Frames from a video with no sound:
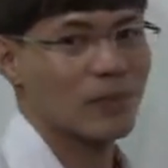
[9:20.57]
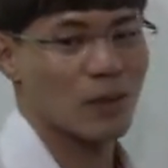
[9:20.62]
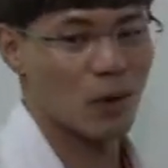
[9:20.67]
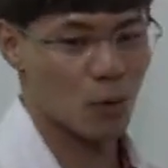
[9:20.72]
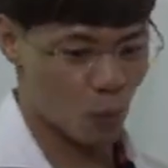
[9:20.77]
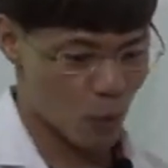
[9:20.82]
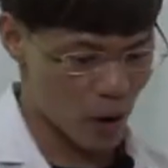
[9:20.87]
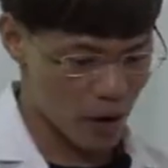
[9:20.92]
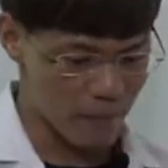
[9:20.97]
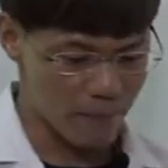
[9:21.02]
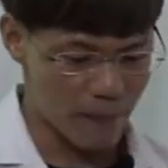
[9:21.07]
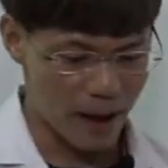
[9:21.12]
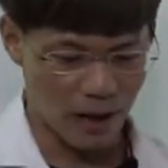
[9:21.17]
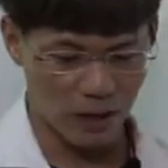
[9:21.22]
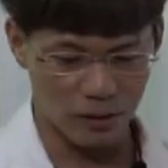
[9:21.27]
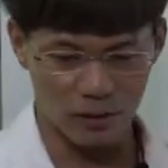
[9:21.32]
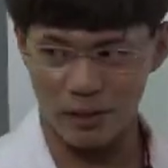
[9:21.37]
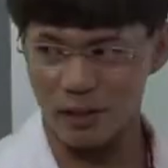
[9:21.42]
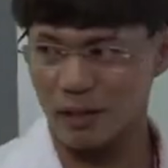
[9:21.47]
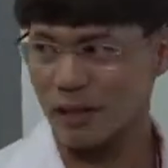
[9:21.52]
What
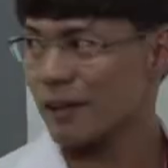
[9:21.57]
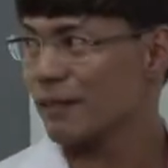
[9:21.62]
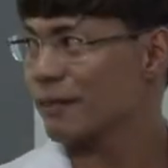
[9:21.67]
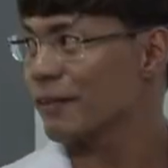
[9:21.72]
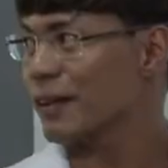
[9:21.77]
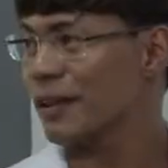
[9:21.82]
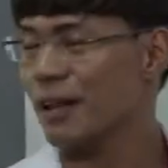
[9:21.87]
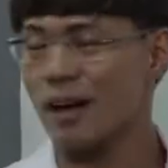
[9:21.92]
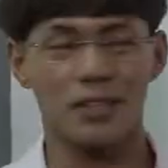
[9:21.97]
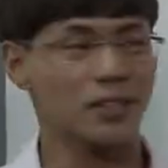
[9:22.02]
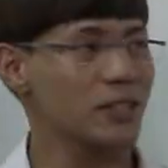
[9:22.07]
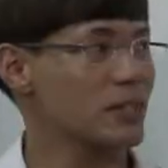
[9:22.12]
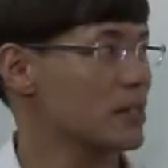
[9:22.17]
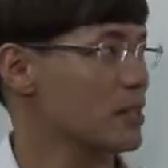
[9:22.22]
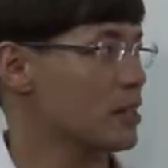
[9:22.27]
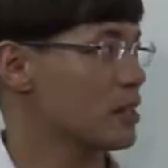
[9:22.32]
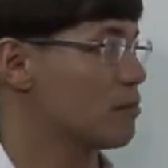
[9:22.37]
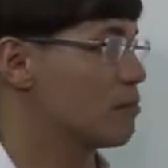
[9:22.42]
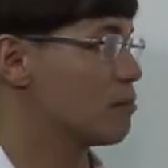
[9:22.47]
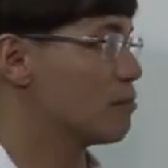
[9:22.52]
about velocity?